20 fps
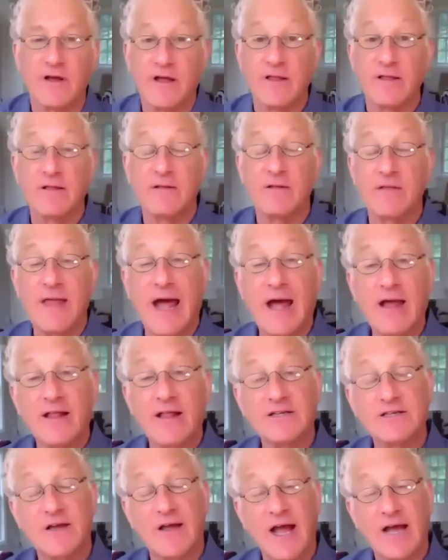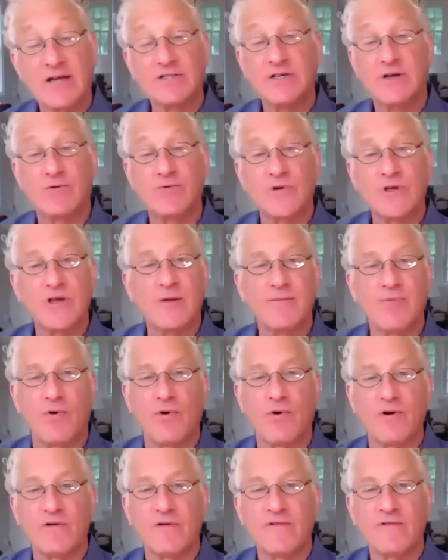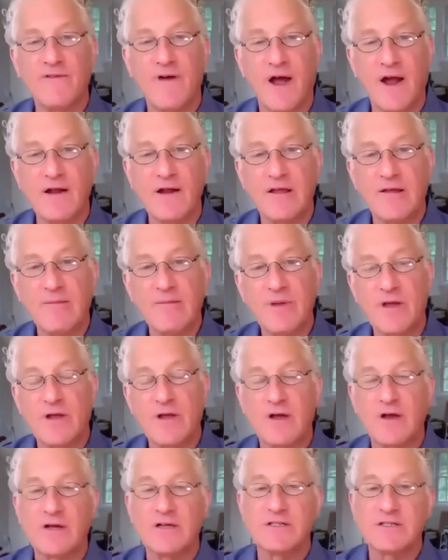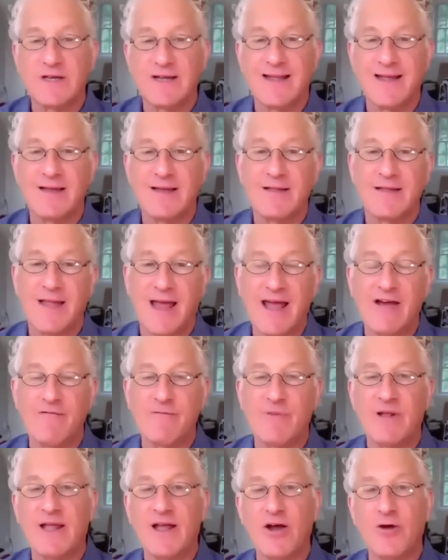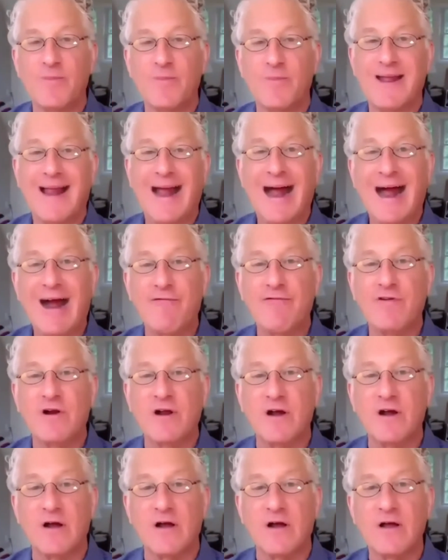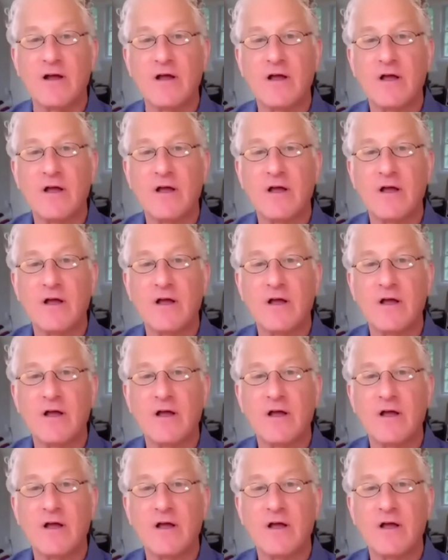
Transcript: And that is actually a really important finding because they have been helping Africa